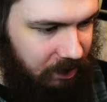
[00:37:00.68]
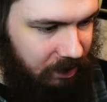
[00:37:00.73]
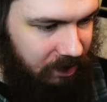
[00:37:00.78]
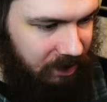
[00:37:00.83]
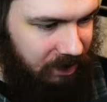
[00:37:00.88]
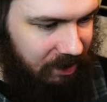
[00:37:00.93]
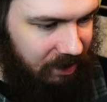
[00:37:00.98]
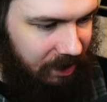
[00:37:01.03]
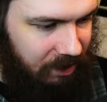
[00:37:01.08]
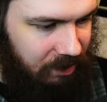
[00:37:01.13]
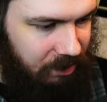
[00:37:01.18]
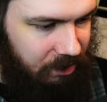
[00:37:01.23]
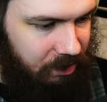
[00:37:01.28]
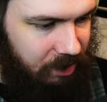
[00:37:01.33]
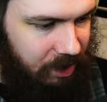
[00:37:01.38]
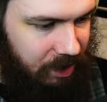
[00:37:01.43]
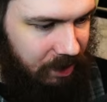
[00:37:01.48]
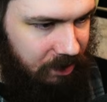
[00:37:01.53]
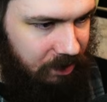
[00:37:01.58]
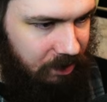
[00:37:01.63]
going to send
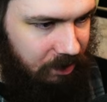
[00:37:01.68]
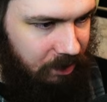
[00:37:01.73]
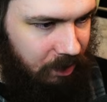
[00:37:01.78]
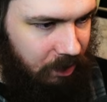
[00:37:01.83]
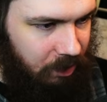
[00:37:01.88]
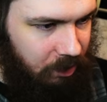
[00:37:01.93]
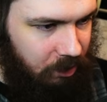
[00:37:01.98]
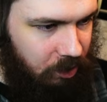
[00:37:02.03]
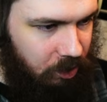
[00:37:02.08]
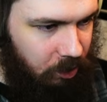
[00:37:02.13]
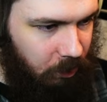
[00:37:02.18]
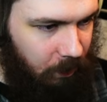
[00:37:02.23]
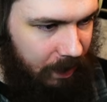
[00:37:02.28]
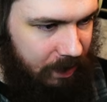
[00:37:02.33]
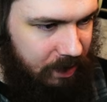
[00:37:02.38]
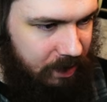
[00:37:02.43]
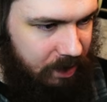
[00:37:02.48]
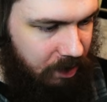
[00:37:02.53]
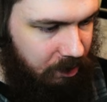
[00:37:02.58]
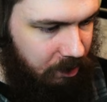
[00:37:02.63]
this to
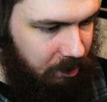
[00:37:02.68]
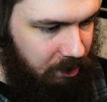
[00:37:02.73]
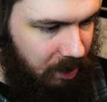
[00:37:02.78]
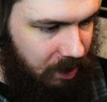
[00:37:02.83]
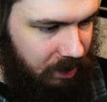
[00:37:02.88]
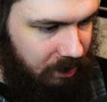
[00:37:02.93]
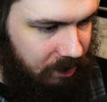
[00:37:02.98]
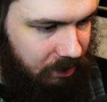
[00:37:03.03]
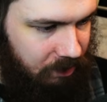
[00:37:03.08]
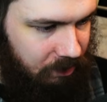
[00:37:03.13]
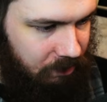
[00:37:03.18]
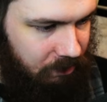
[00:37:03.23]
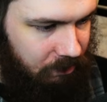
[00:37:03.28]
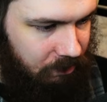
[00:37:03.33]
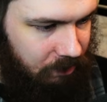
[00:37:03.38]
another bus.